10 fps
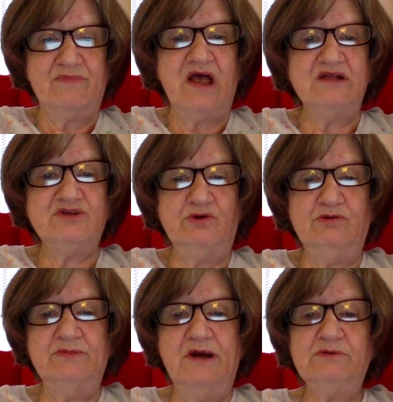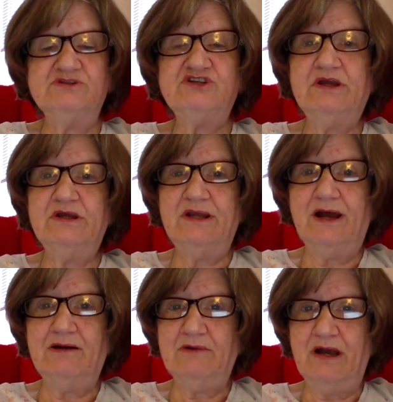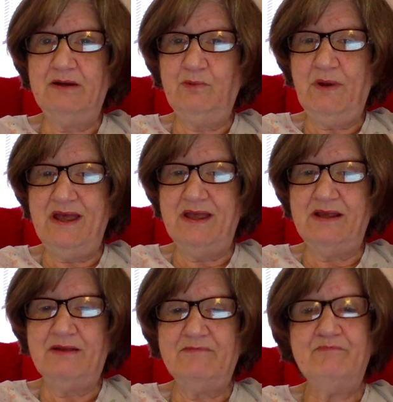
I told him I will check it out right away.